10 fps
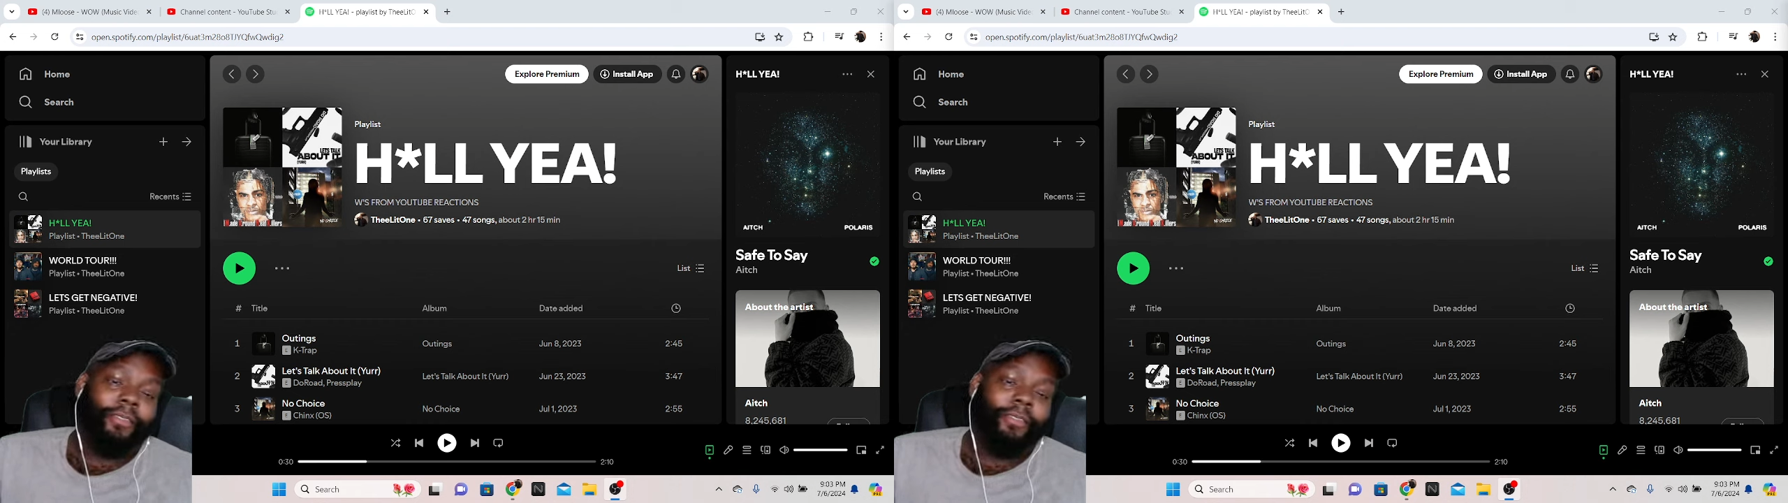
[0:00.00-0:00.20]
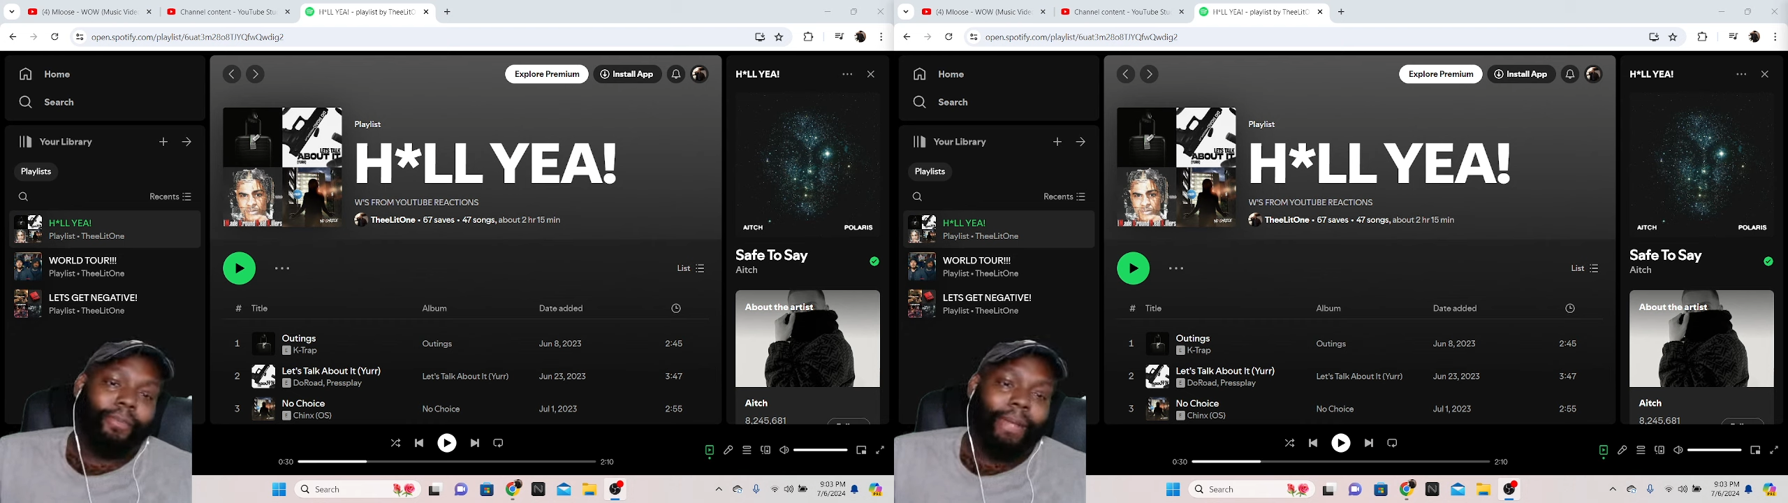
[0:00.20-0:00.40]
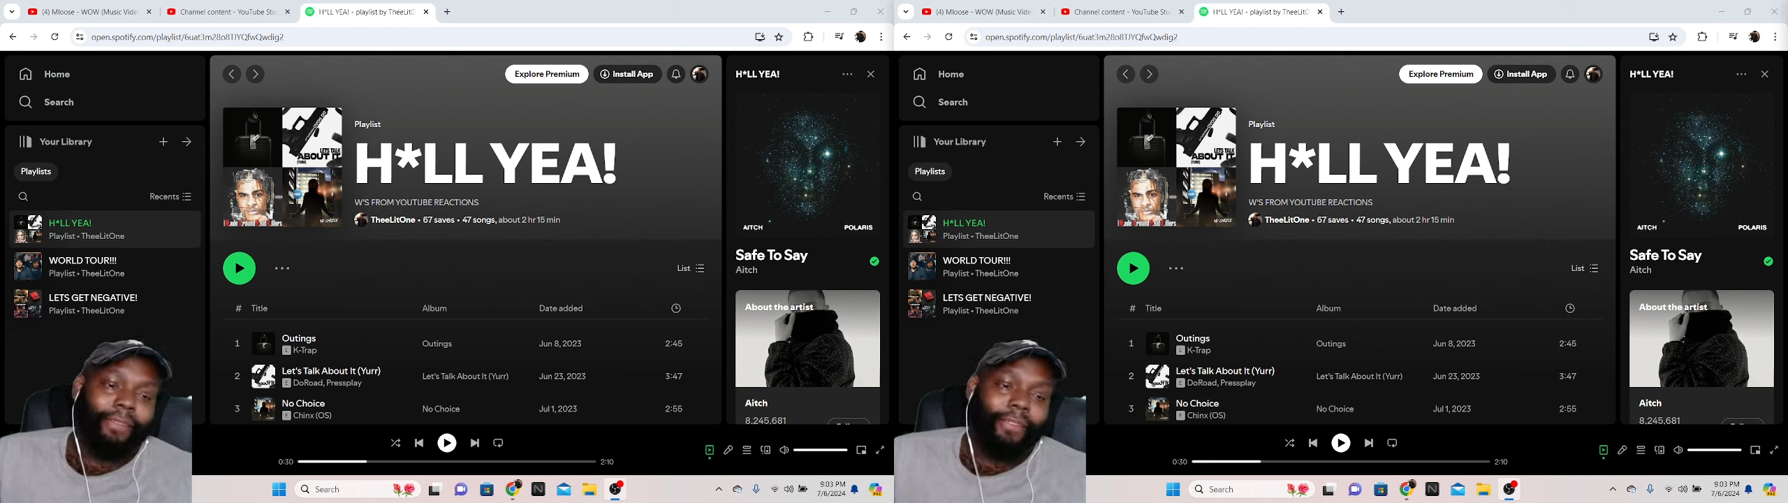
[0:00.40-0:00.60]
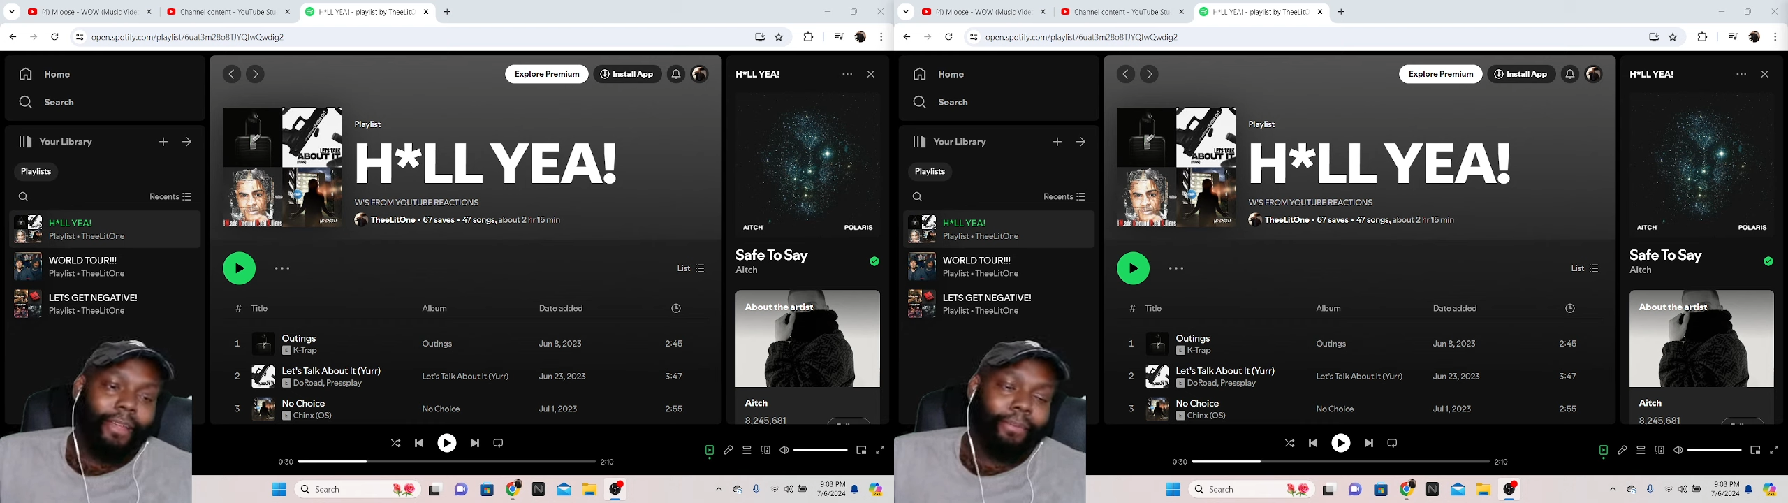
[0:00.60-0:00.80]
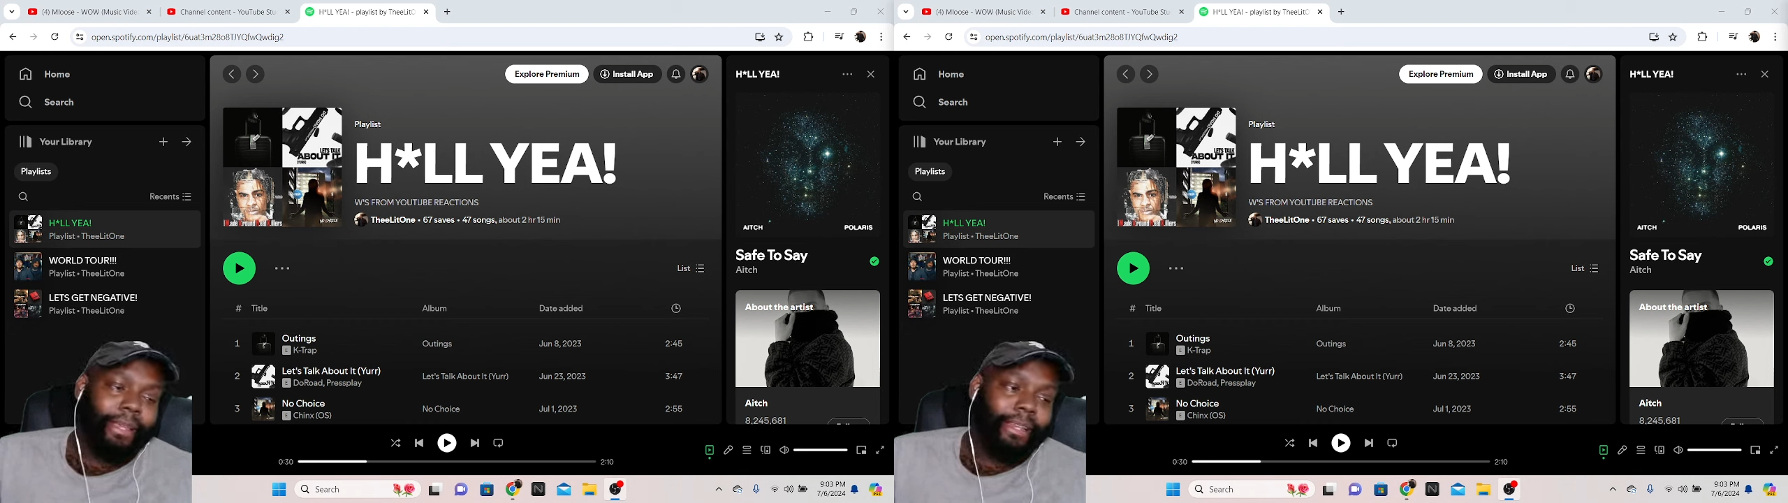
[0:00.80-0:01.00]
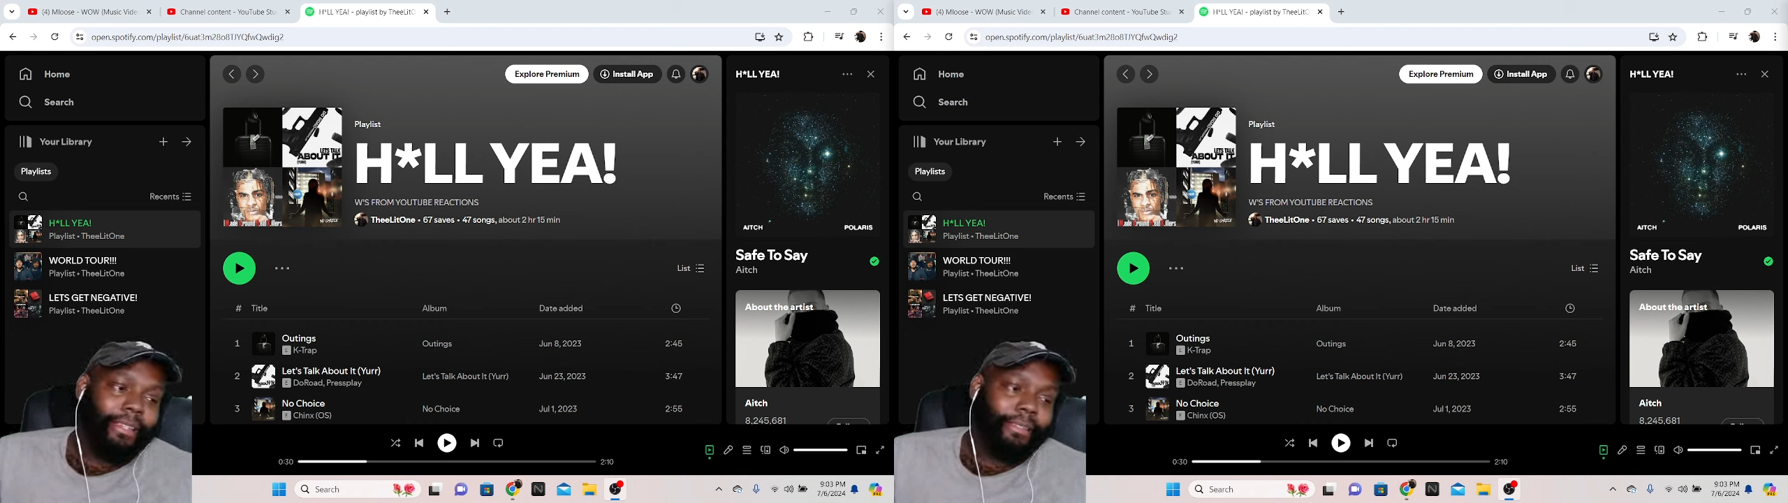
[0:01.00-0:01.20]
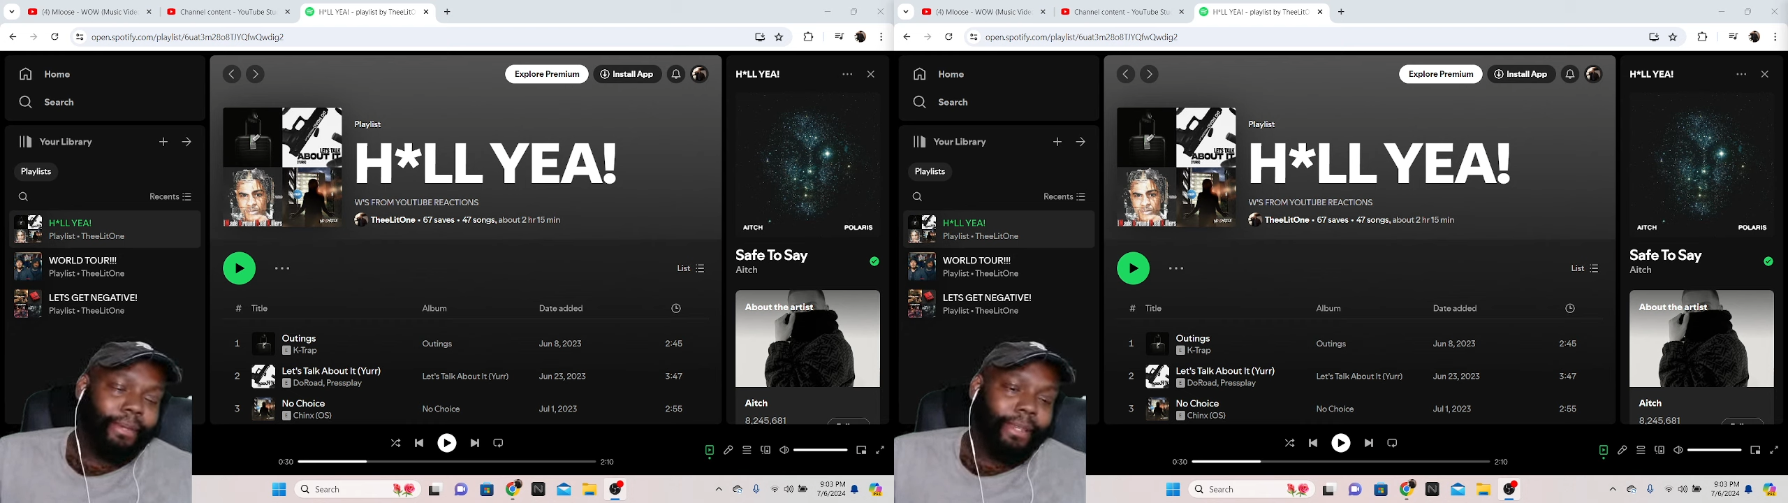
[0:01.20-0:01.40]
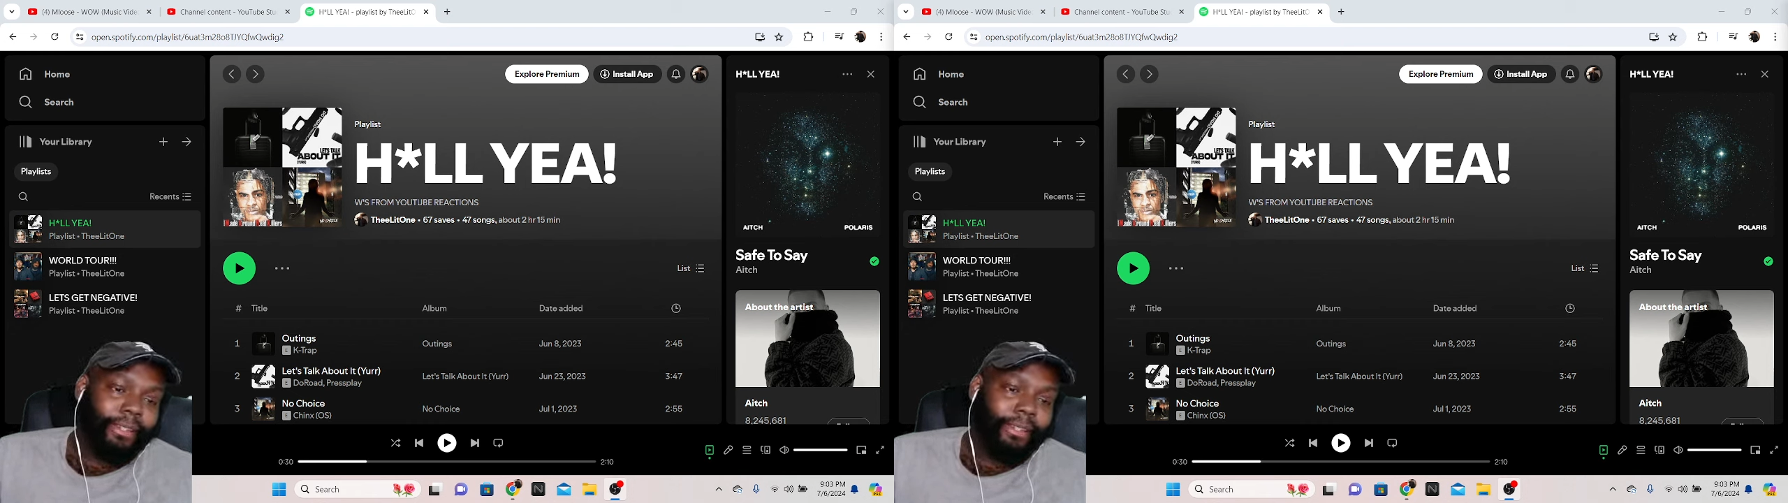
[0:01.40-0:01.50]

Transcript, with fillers: Spotify playlist, man.